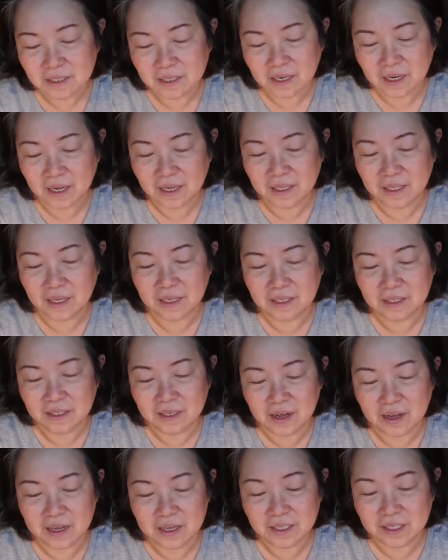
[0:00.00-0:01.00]
And then,
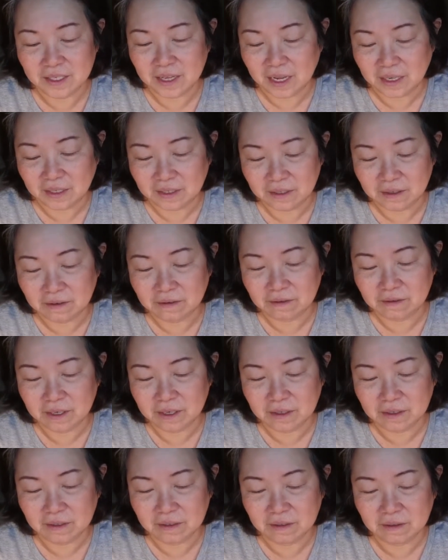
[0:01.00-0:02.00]
is Santa
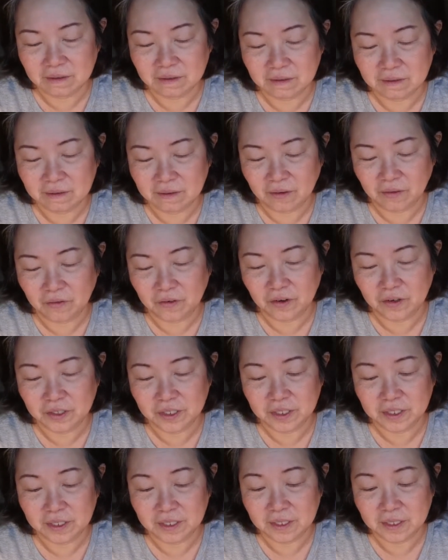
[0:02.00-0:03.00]
real? Of course.
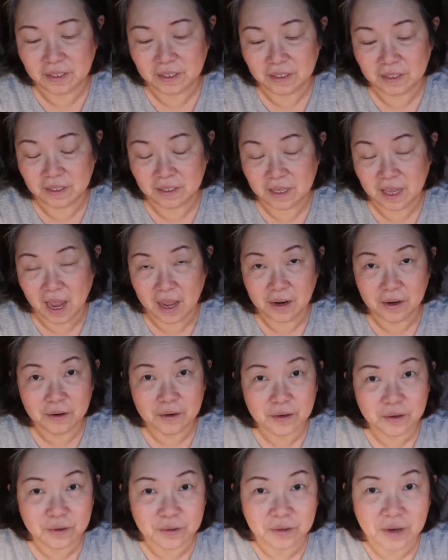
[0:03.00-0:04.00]
I don't
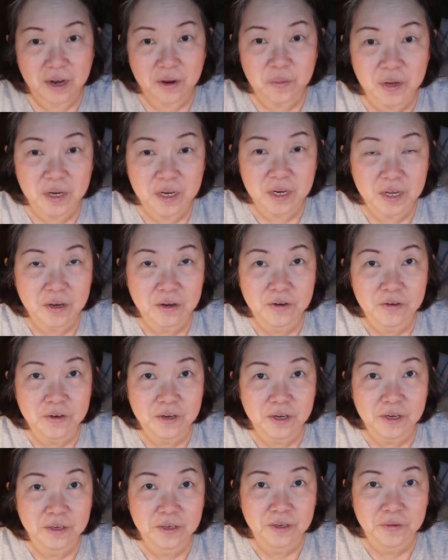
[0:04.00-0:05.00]
know. How many
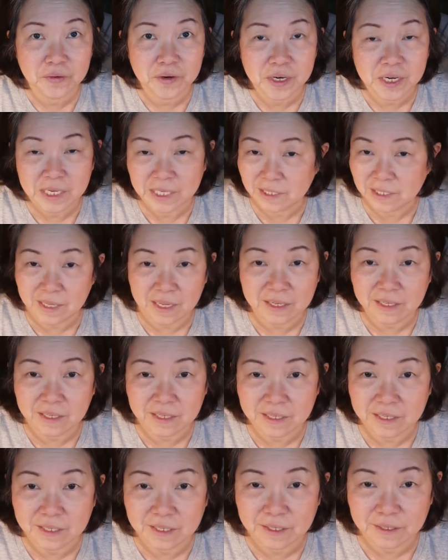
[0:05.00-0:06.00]
agree Santa
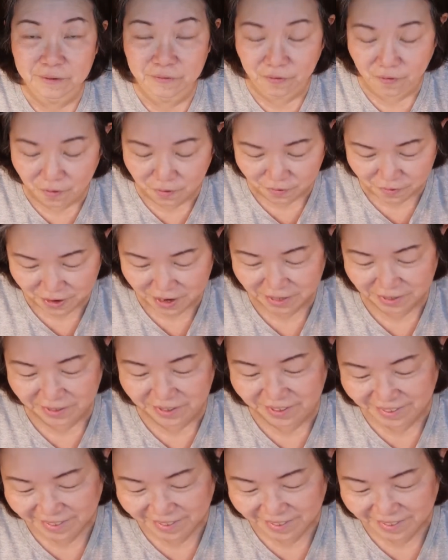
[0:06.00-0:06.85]
is for real?